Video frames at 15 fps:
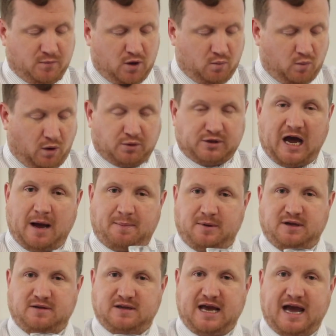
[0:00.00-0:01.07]
what would
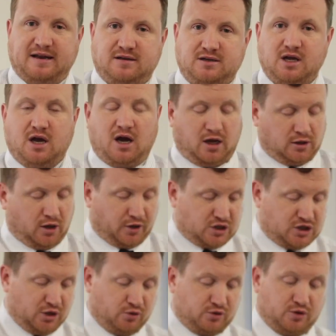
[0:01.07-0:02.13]
happen in the end. A lot of
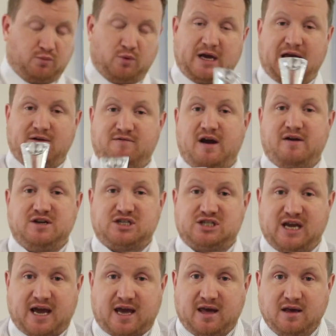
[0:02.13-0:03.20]
children were getting very
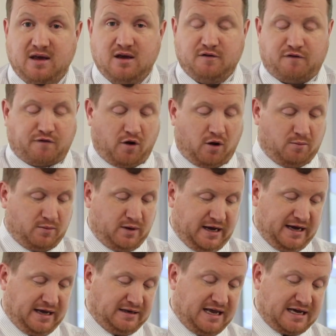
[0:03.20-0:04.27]
sick from
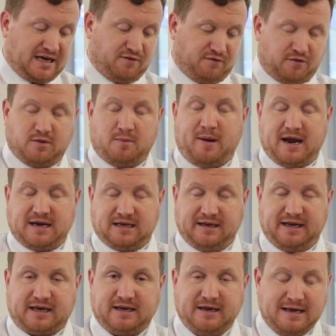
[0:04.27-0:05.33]
licking from the penny
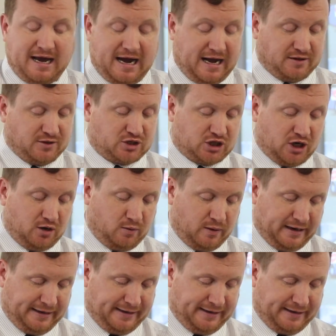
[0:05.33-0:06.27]
lick, and so